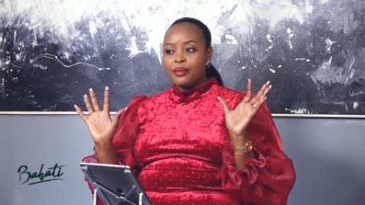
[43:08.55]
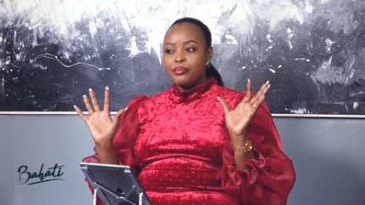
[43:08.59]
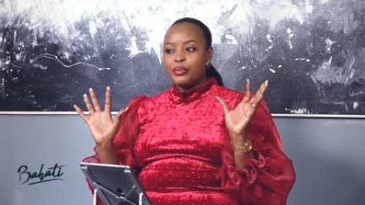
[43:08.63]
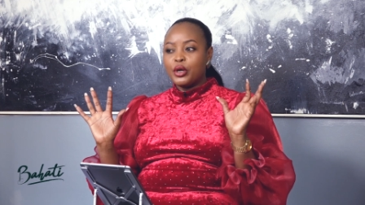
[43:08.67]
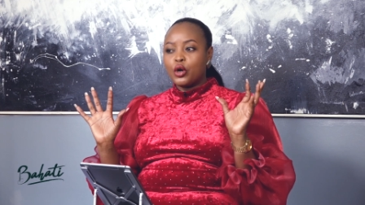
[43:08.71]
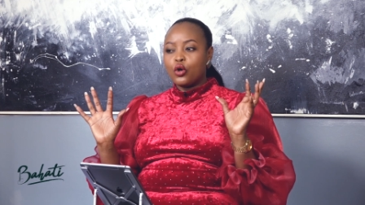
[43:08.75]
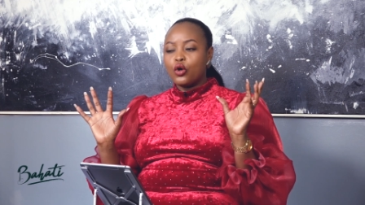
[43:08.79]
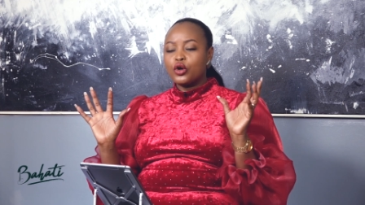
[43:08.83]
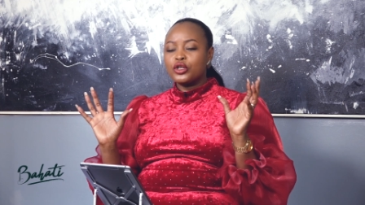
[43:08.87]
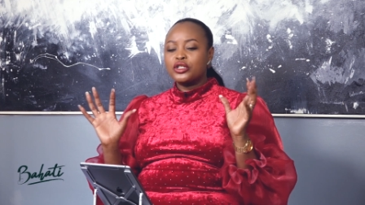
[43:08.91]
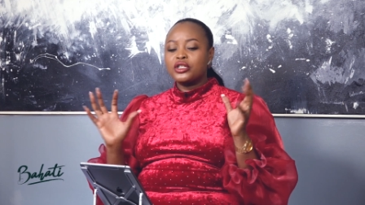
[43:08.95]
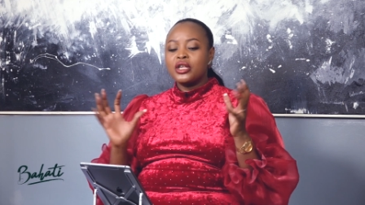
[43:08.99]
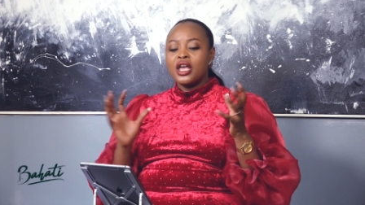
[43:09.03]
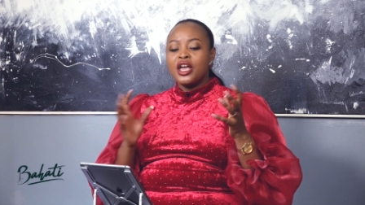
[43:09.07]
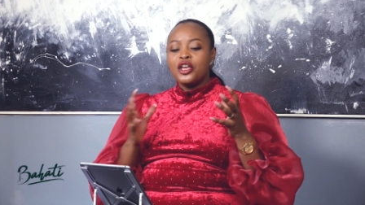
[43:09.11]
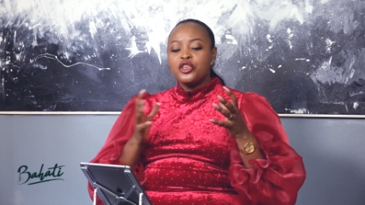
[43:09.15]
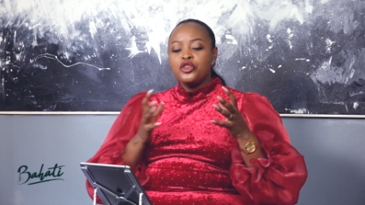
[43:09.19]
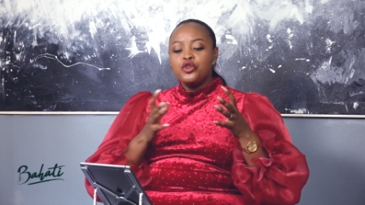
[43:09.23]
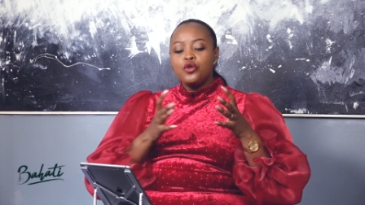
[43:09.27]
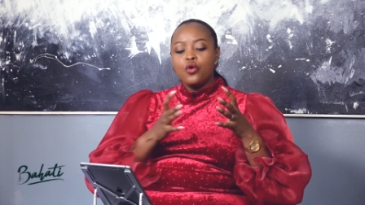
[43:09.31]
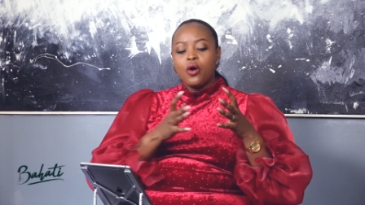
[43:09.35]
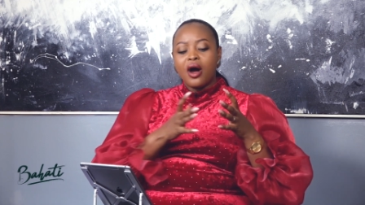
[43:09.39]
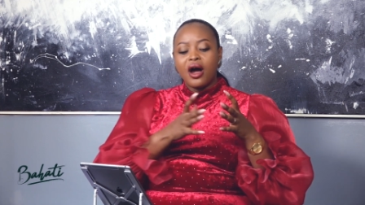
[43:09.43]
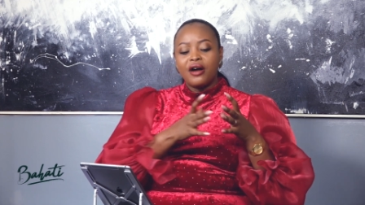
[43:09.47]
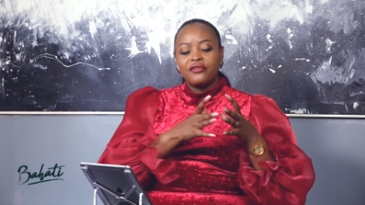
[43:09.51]
because
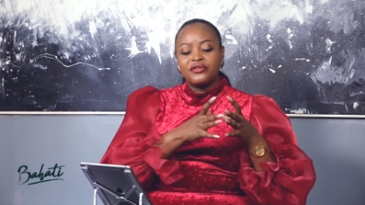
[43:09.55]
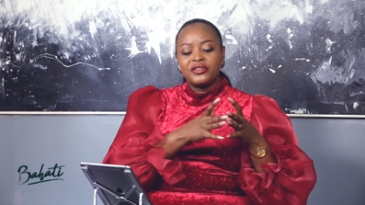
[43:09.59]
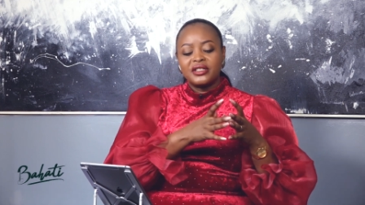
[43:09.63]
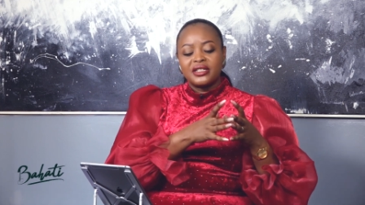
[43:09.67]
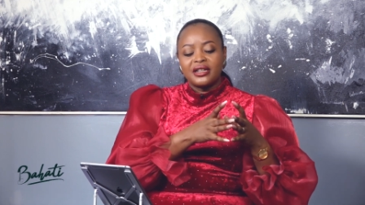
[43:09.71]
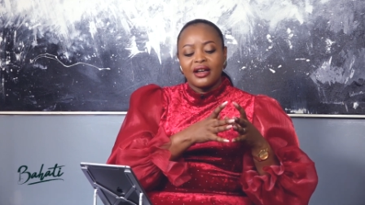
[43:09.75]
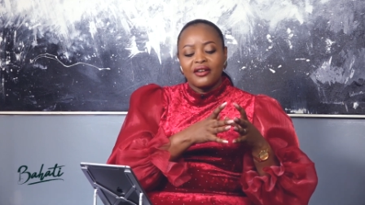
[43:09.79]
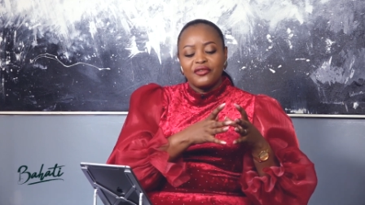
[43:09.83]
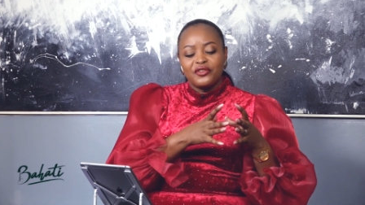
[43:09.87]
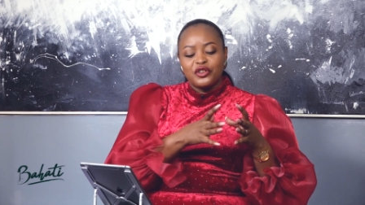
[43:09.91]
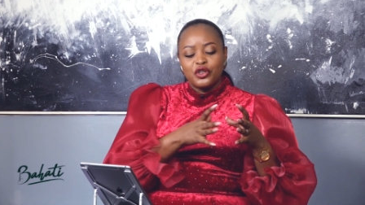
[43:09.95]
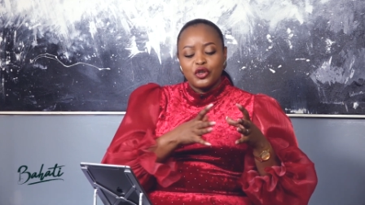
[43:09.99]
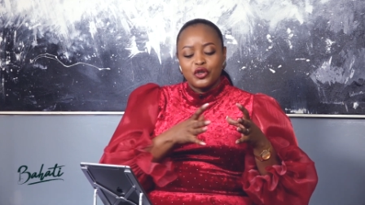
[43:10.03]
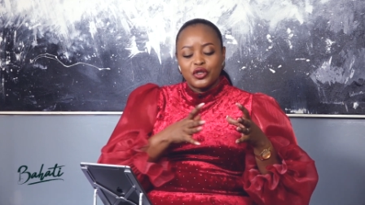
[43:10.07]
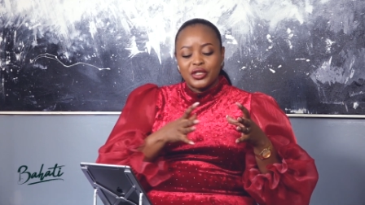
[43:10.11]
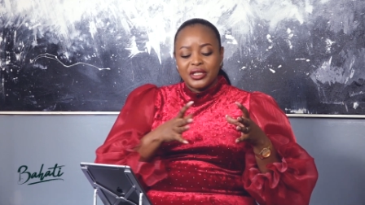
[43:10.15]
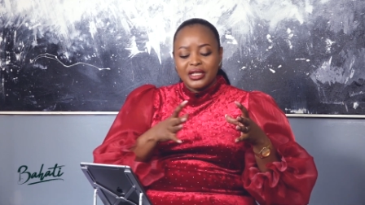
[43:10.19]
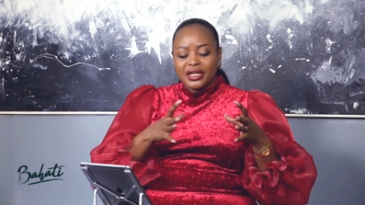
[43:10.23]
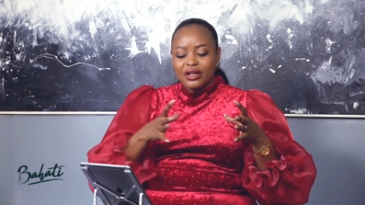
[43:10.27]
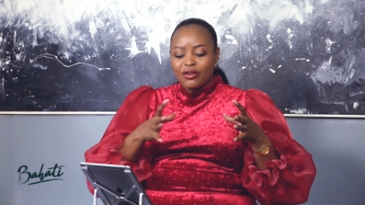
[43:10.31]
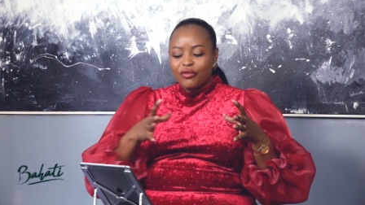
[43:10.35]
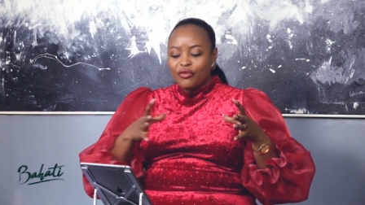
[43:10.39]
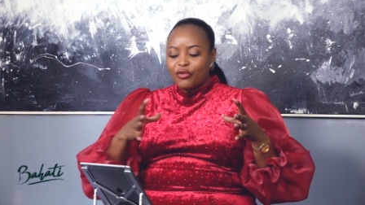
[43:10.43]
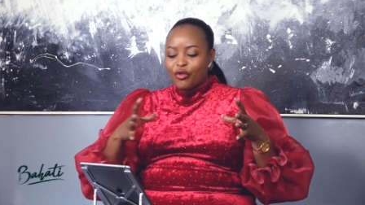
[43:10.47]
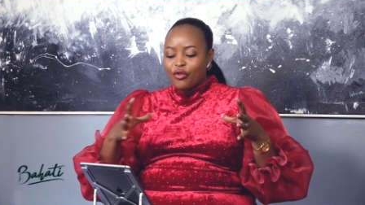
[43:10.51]
you have starved
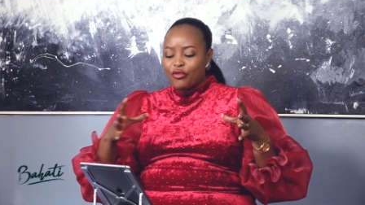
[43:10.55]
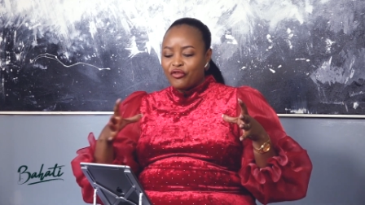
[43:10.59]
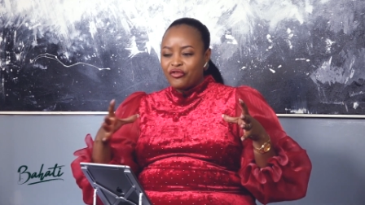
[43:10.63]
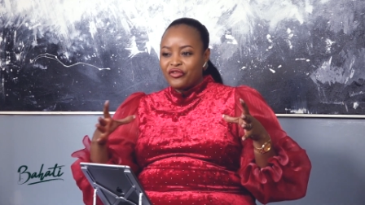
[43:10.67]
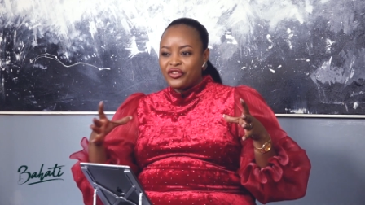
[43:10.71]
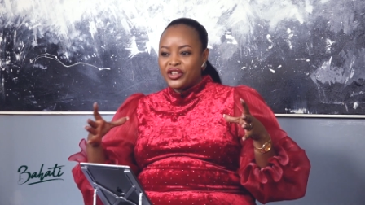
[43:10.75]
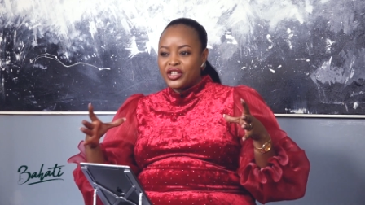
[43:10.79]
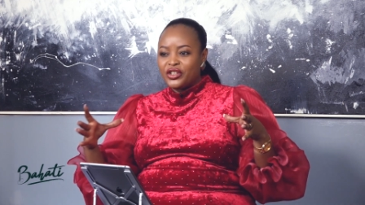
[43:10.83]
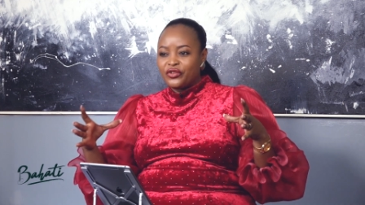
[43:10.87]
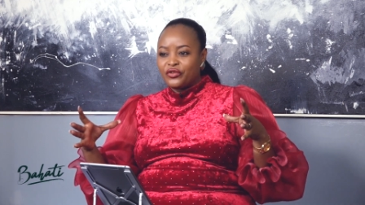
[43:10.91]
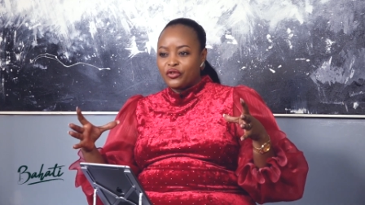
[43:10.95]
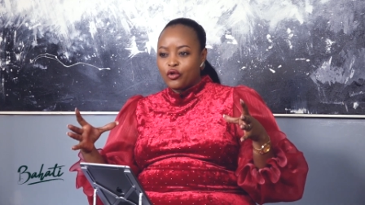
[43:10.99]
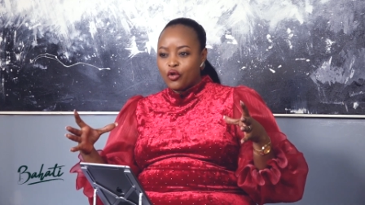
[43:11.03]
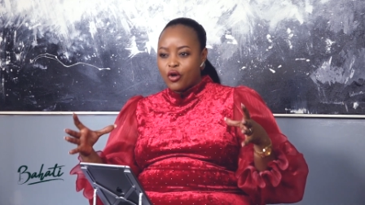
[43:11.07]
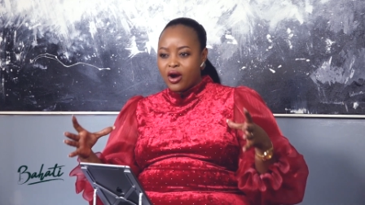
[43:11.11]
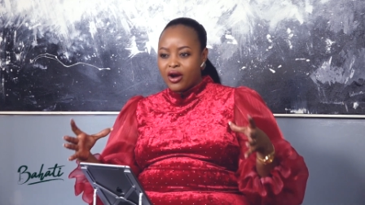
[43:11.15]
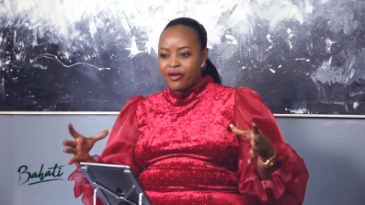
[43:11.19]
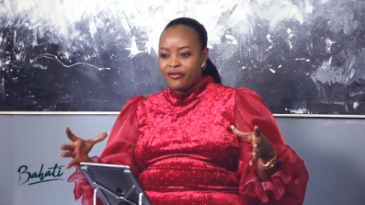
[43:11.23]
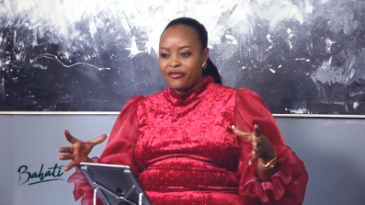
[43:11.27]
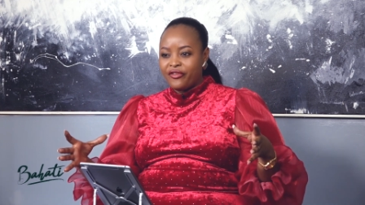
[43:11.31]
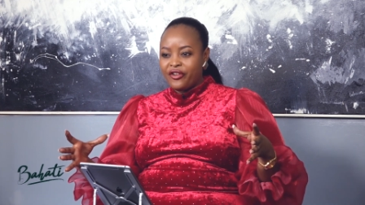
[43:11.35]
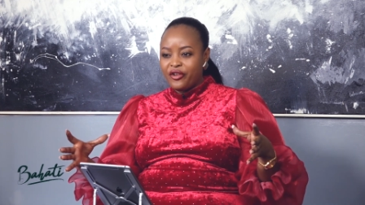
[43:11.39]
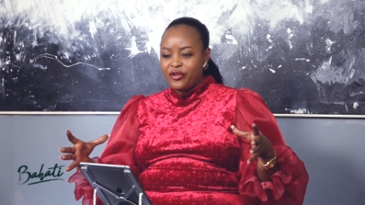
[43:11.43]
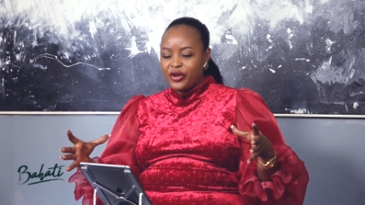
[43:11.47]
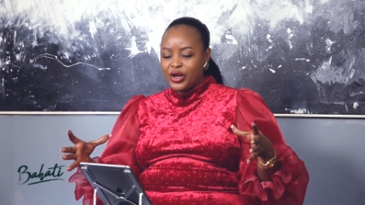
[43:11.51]
yourself of it for
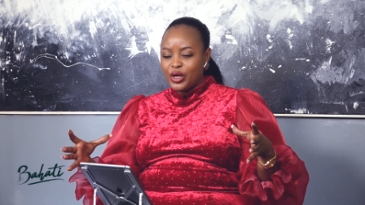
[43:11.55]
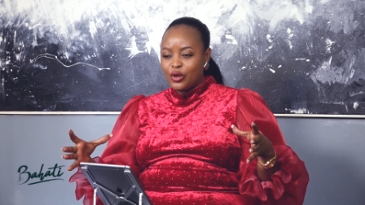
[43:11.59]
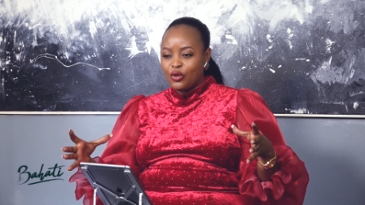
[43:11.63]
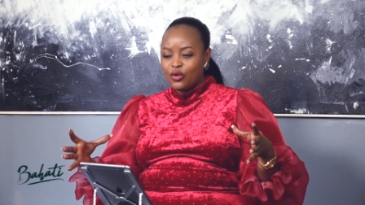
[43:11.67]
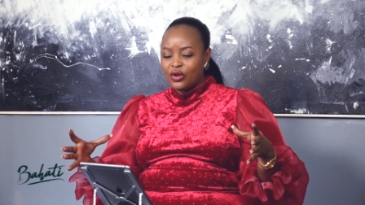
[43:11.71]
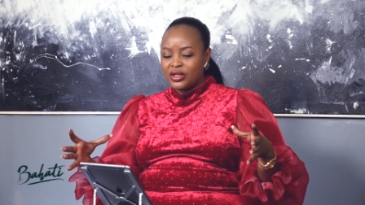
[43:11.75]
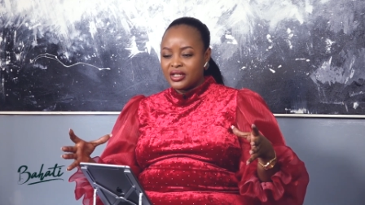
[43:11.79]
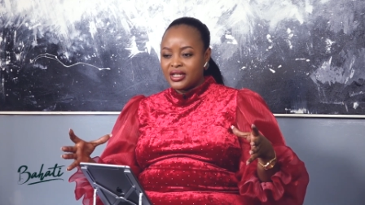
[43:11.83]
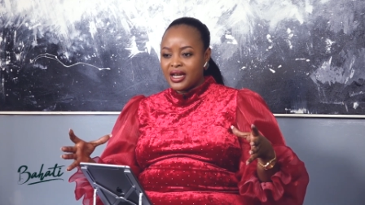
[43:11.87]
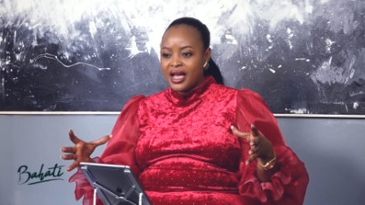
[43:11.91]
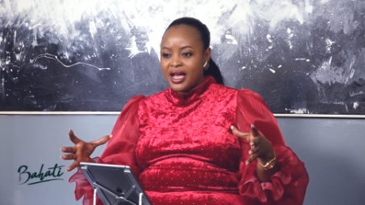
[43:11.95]
a very long